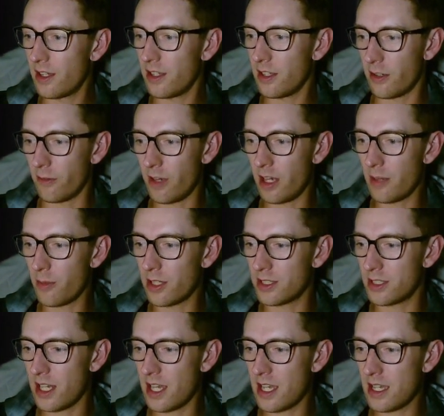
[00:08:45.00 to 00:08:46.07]
randomize
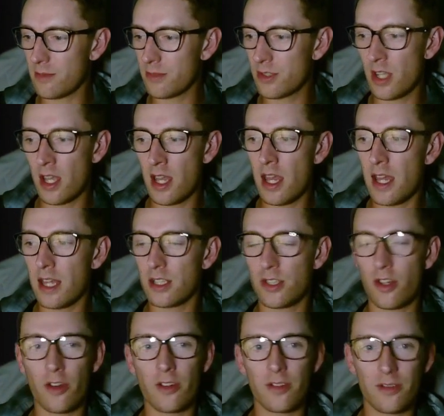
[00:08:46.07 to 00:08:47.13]
names.
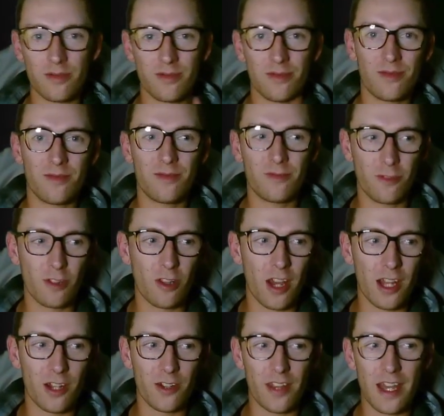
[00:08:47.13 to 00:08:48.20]
Don't rely
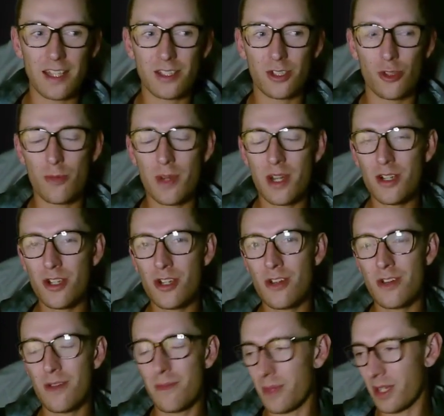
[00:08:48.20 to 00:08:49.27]
on that too much,
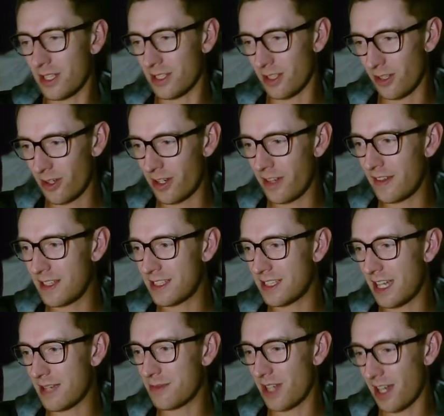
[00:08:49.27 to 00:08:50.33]
because a lot of these
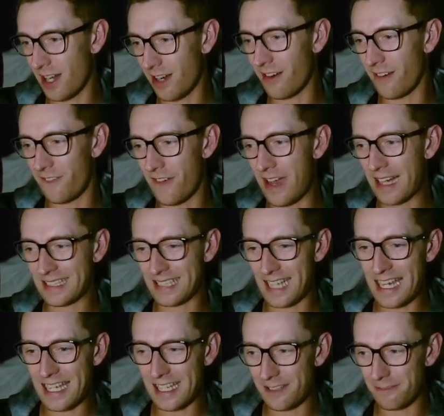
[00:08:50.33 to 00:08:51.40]
names are in fact
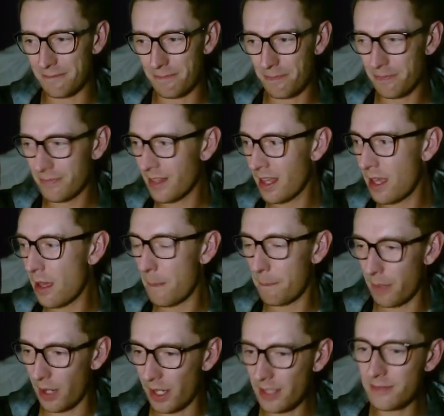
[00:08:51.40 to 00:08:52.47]
taken.
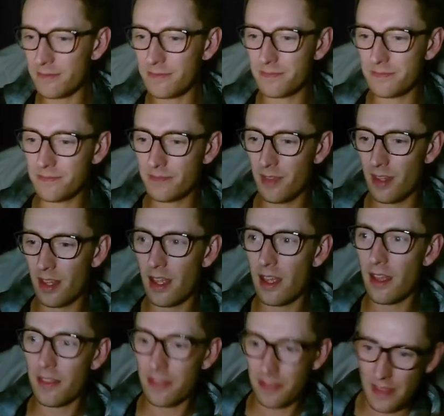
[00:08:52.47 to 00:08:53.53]
But
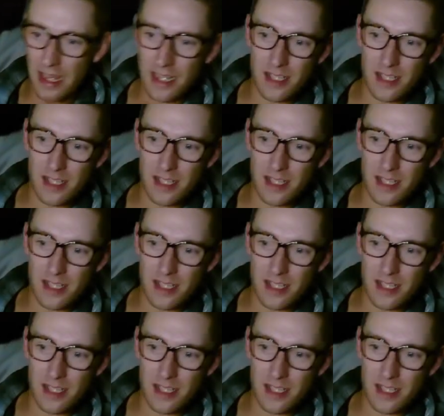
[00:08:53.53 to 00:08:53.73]
that's